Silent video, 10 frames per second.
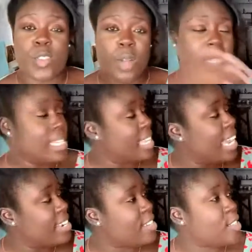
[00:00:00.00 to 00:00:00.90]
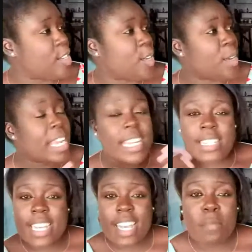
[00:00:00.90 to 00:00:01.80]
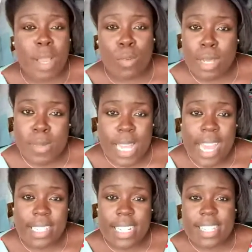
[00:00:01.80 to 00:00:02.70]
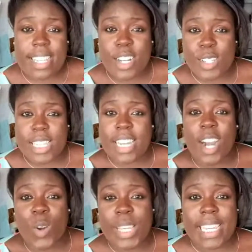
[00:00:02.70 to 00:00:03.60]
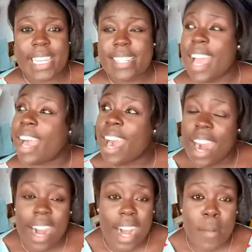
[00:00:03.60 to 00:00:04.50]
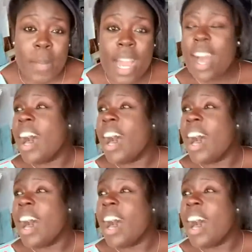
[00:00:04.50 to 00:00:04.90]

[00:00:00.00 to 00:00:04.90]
I'm a designer, so check out my website. It's ngozikaokiki.com.